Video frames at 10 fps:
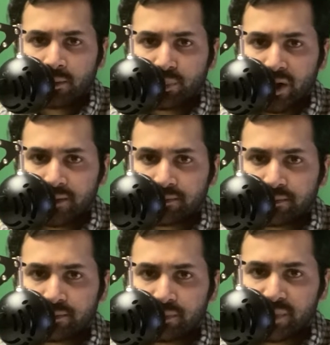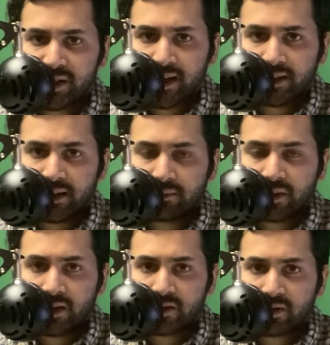But seeing that
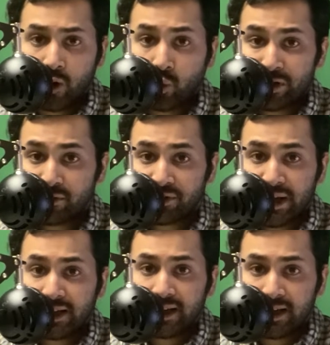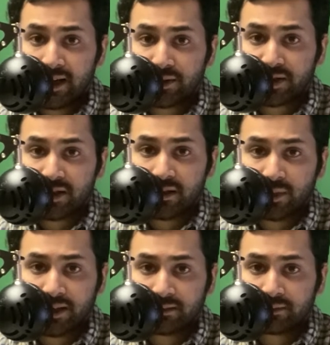it's a real thing and they announced it, and like